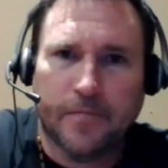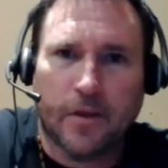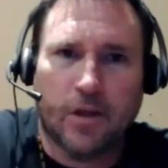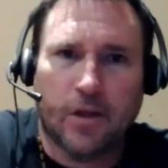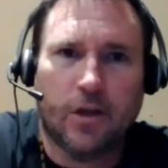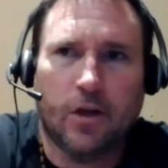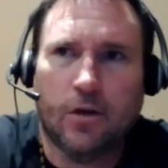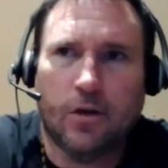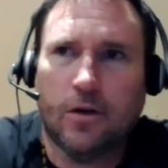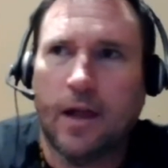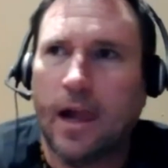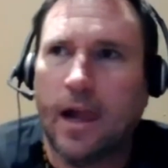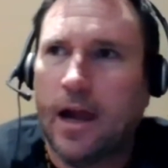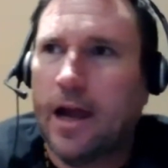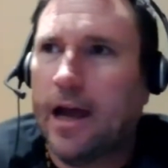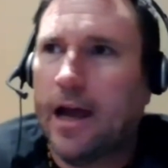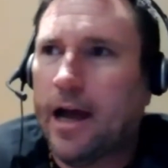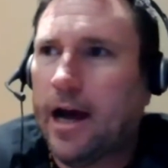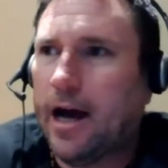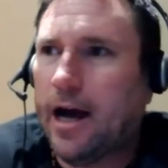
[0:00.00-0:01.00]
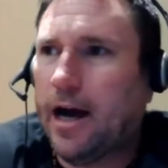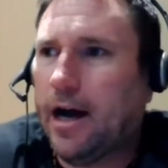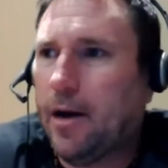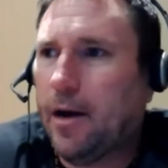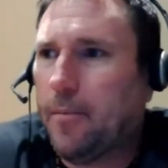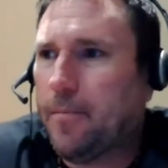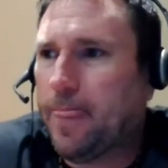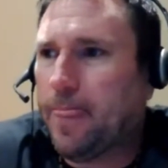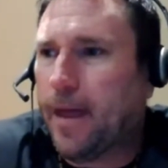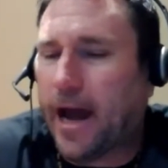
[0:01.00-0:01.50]
you know,
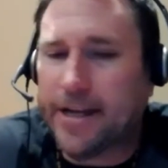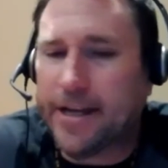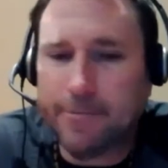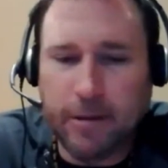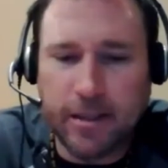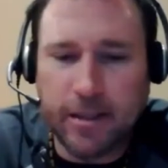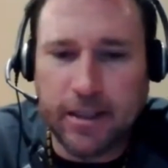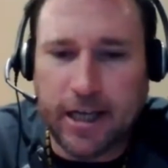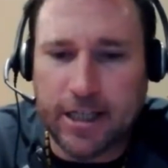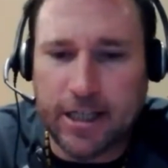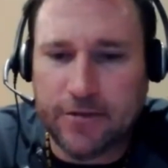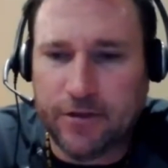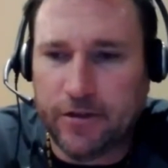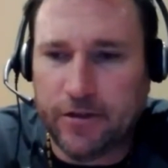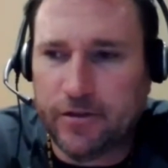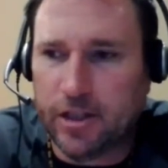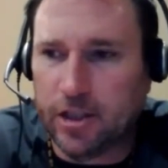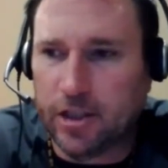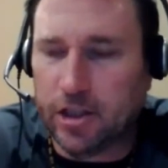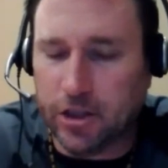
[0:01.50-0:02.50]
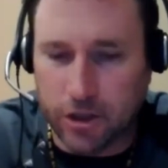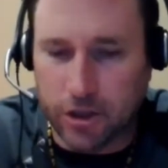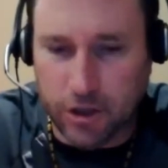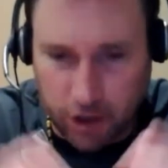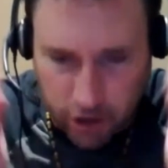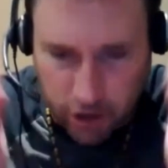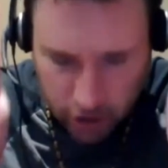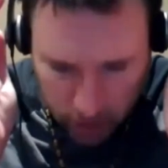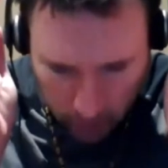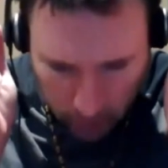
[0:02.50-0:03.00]
I spent the last 15 years
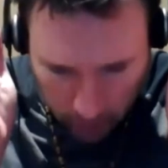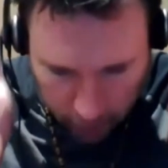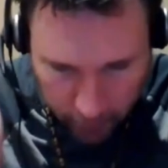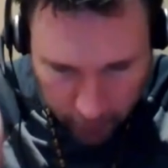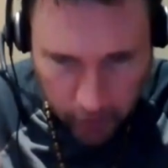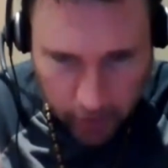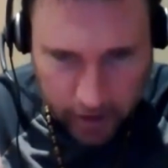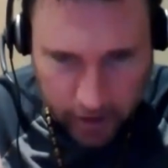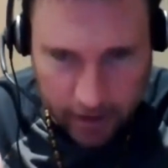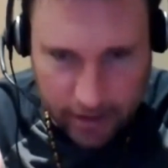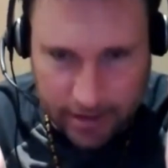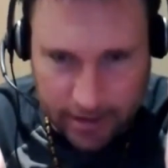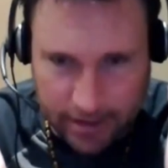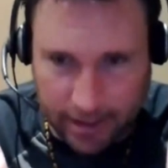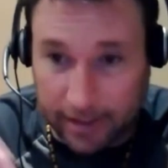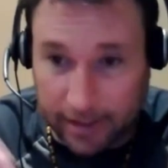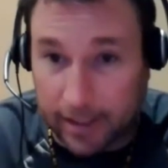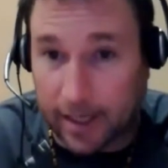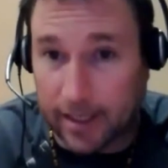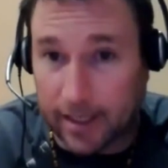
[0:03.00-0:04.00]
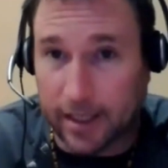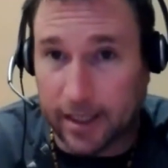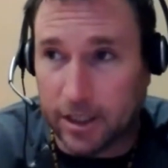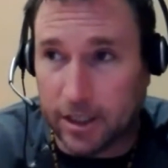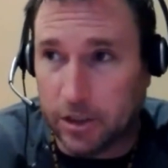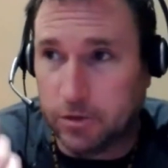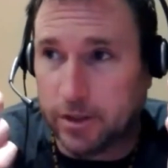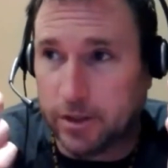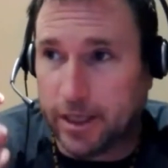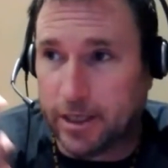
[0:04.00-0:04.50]
just so focused and kind of like
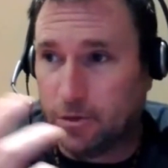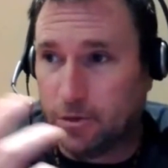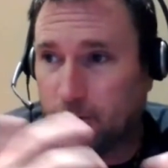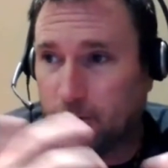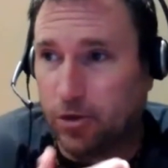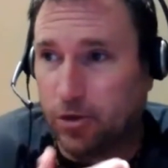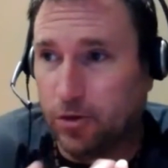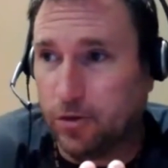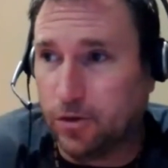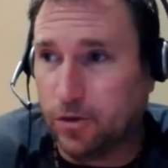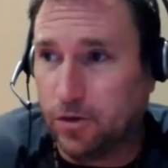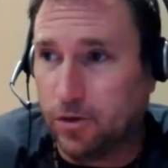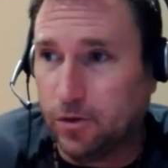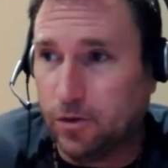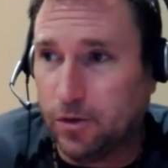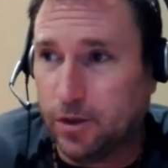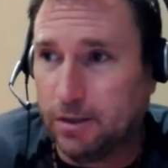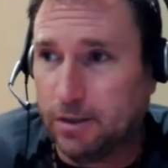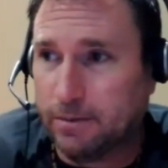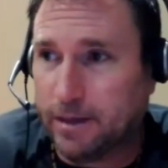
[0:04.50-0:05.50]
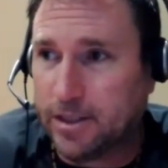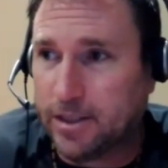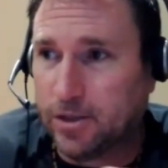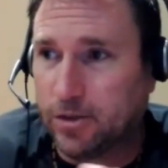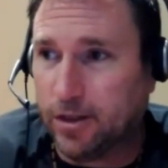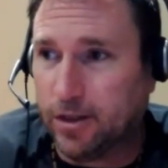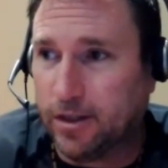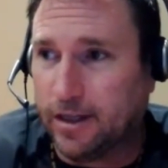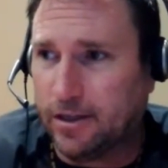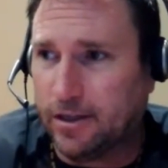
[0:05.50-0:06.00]
you hear my
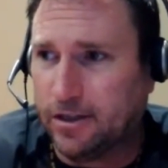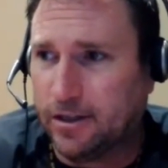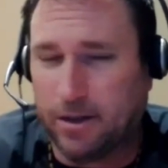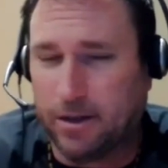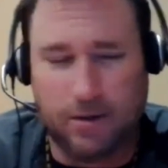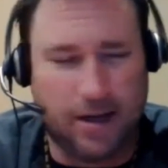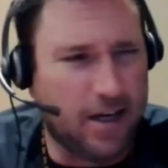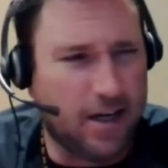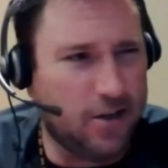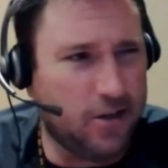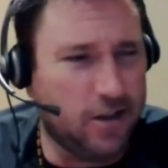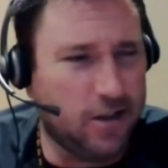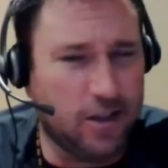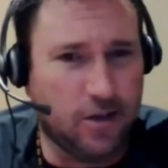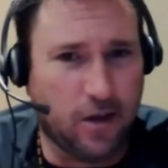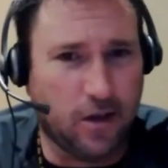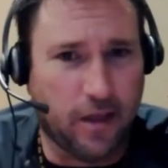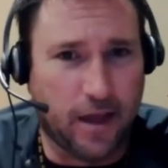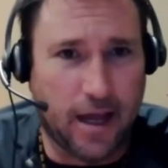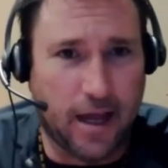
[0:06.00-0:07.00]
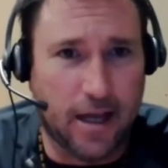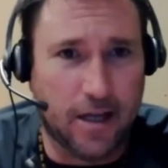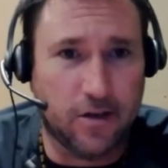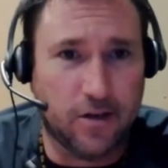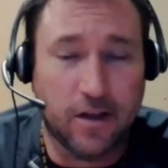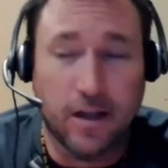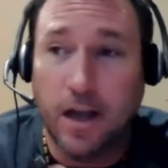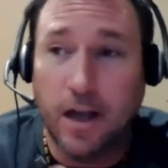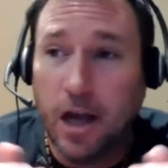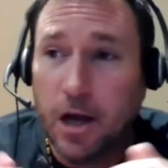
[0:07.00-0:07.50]
story now, you're like, wow, you did all that.
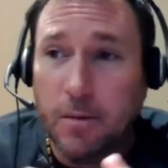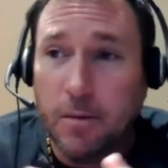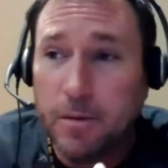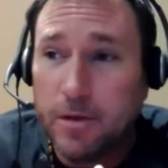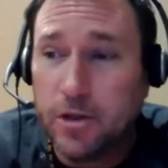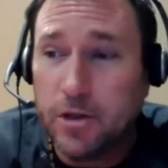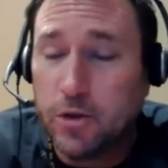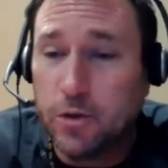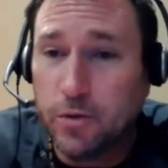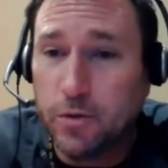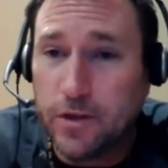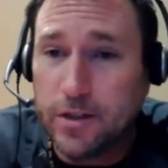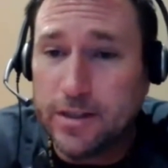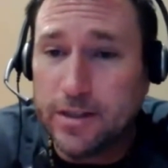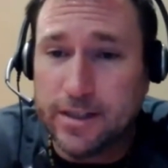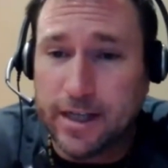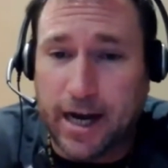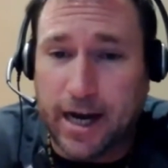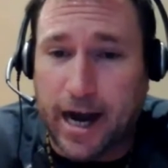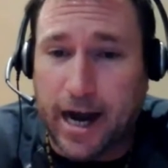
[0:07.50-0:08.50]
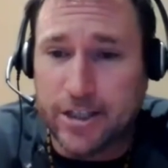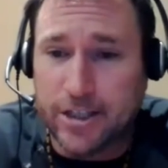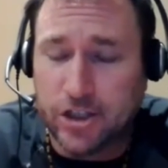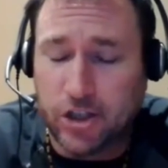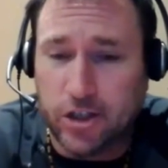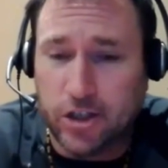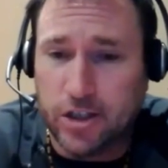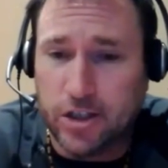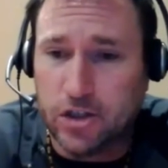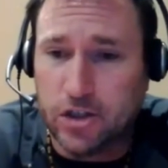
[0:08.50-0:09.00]
But the truth is like I
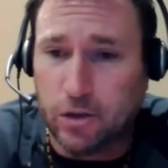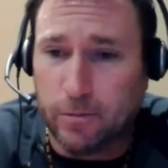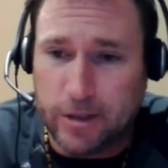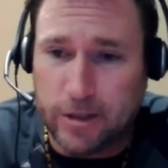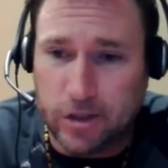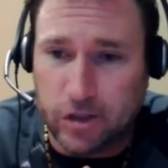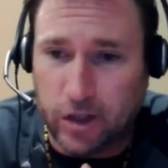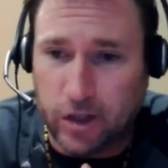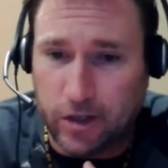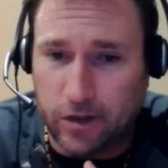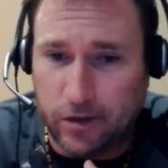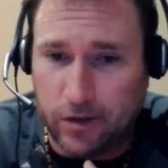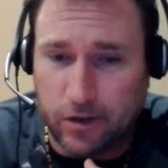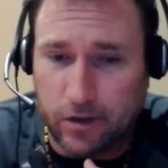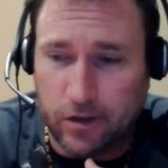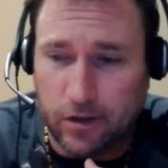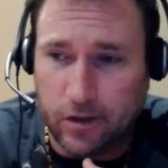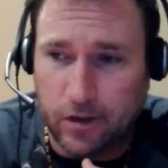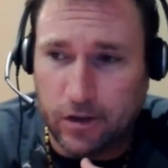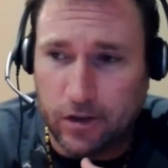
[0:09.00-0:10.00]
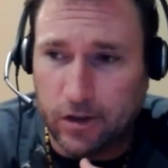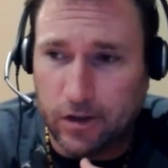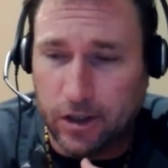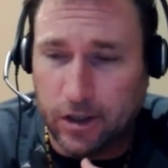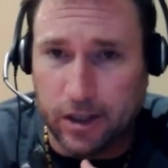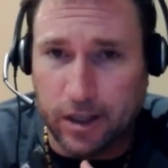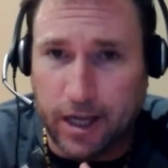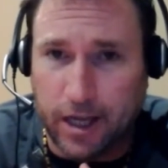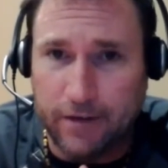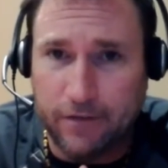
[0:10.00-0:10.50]
started so much later
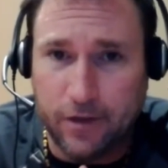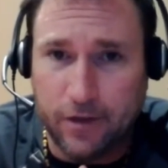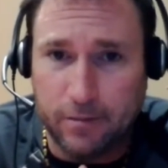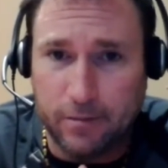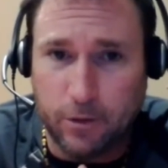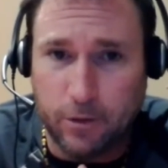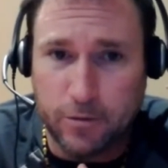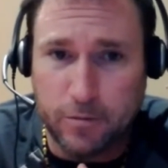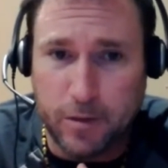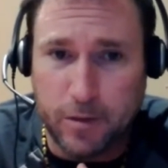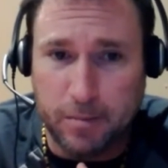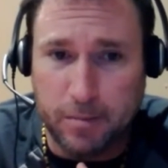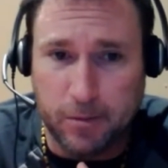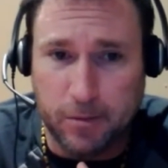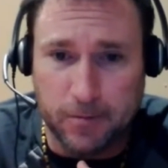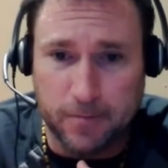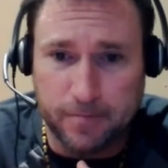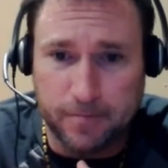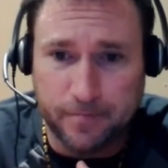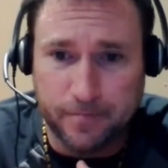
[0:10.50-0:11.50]
in life than most people.